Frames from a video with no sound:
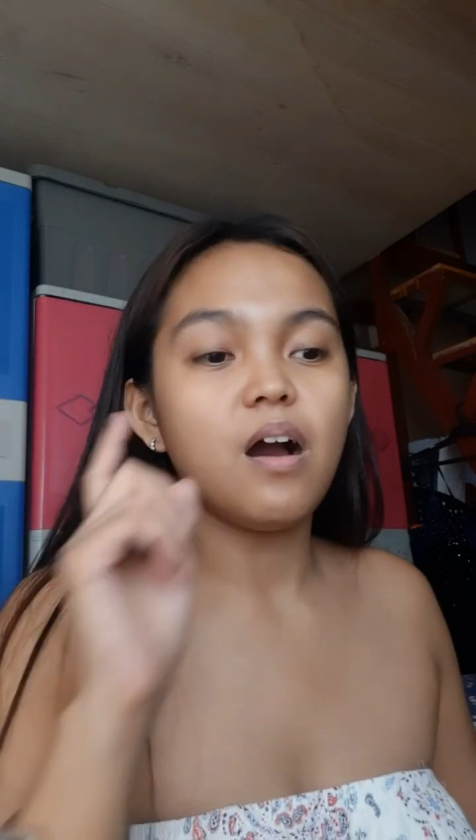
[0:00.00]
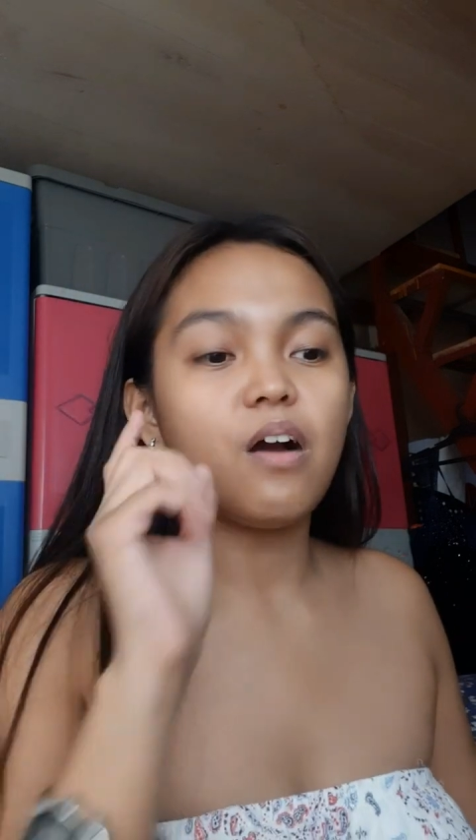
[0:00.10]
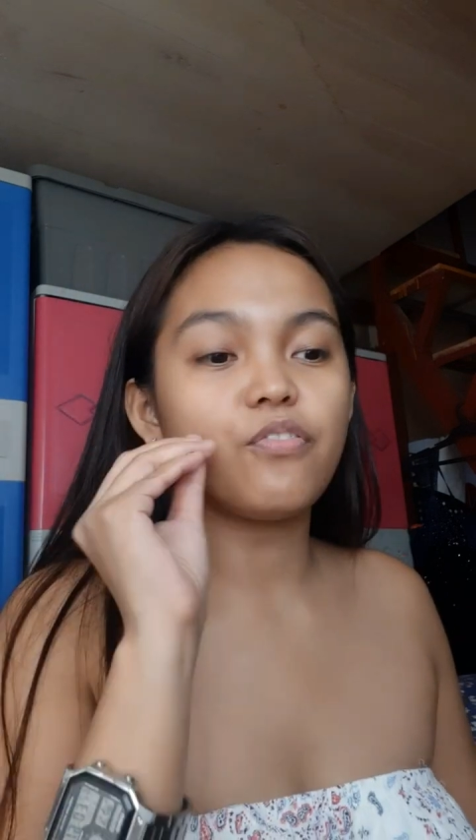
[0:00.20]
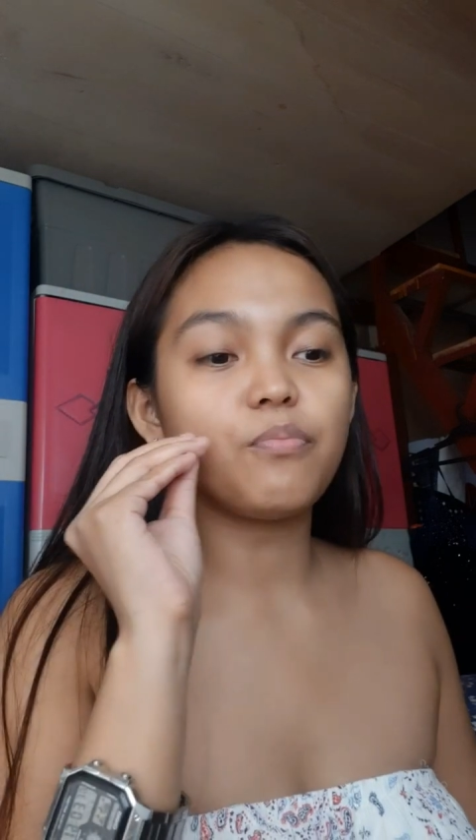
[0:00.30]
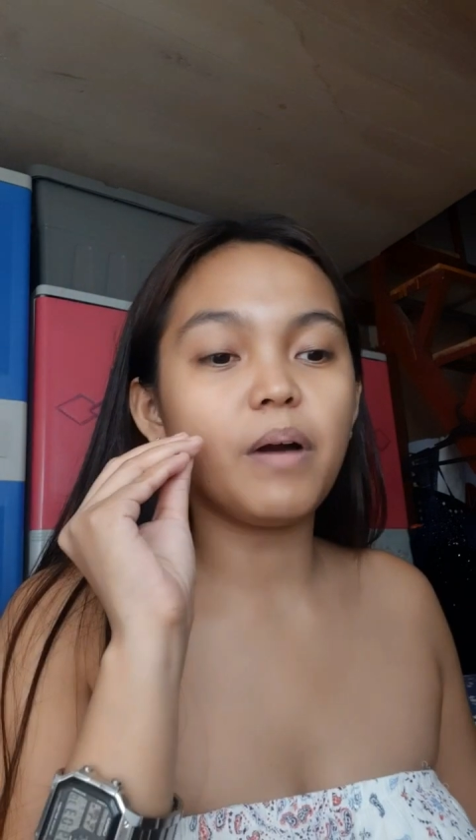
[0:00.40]

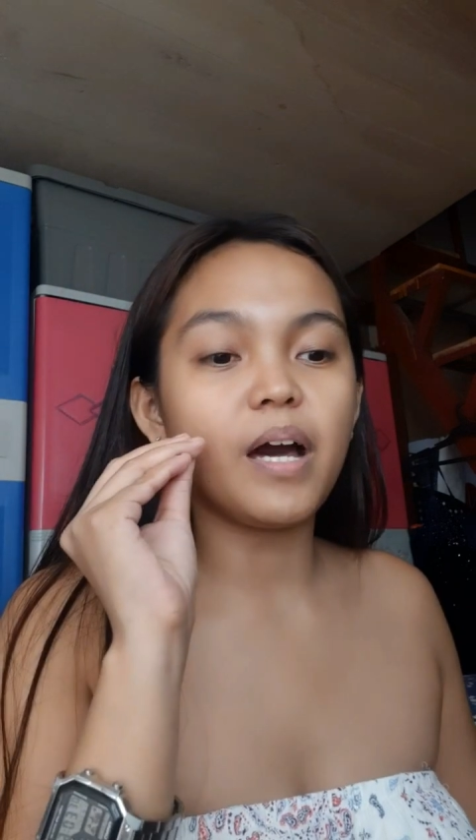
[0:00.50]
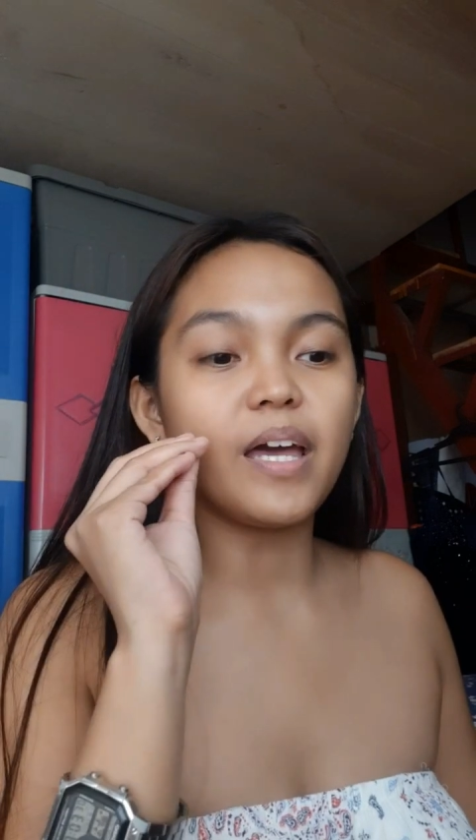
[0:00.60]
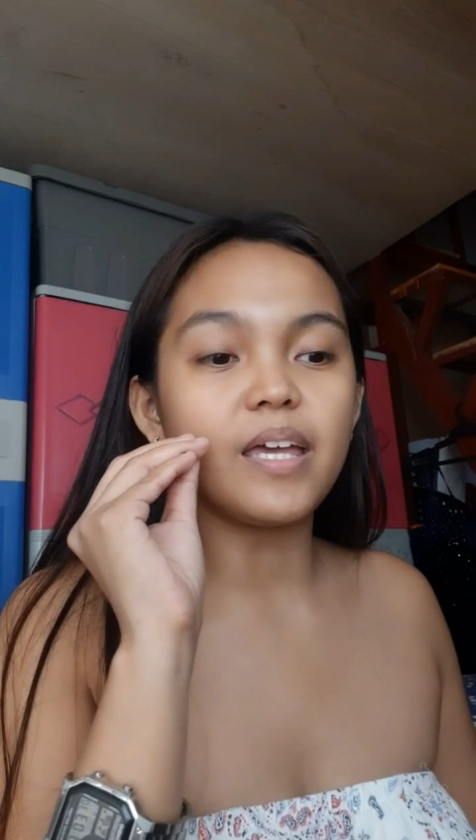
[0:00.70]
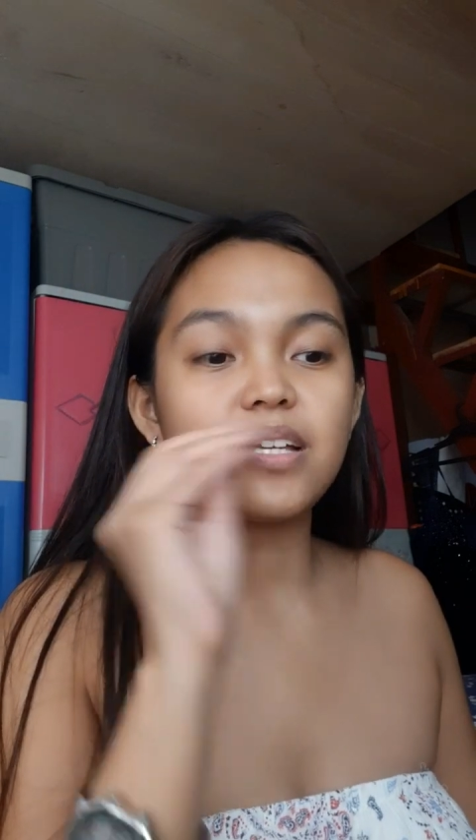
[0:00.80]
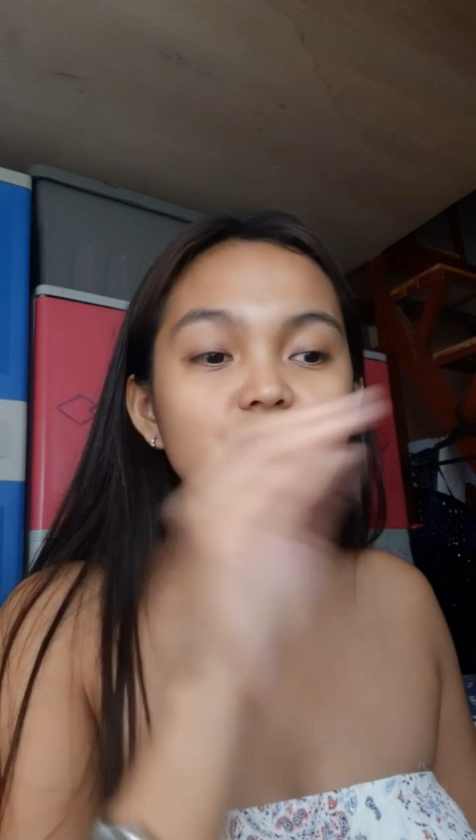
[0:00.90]
of
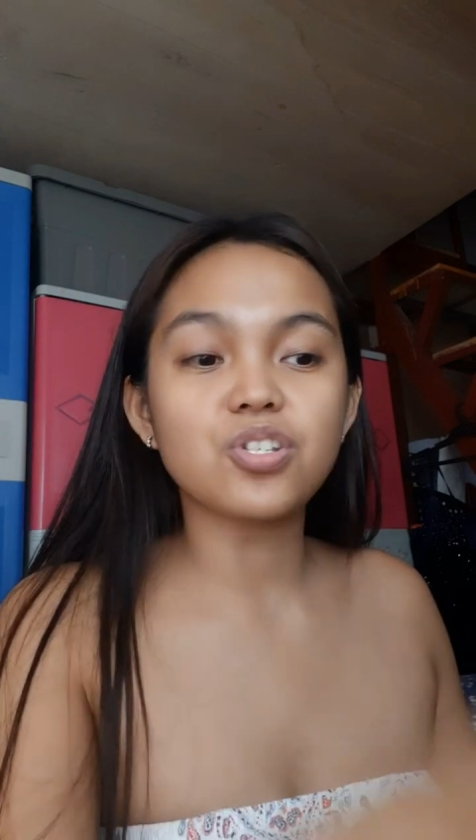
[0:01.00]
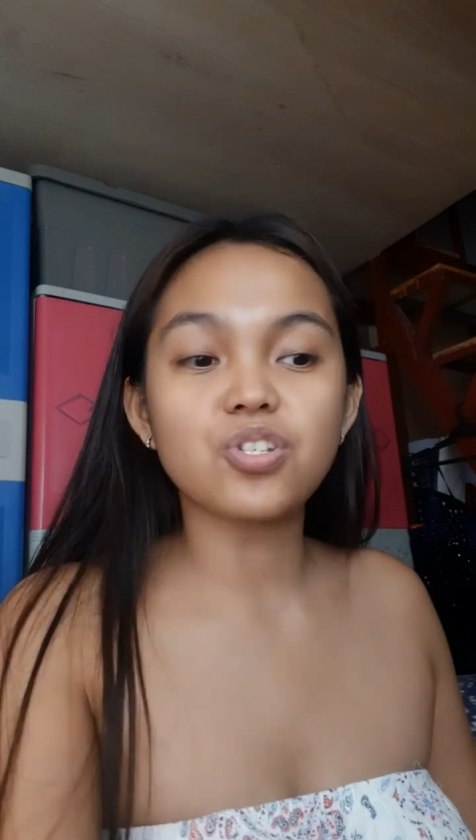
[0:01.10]
my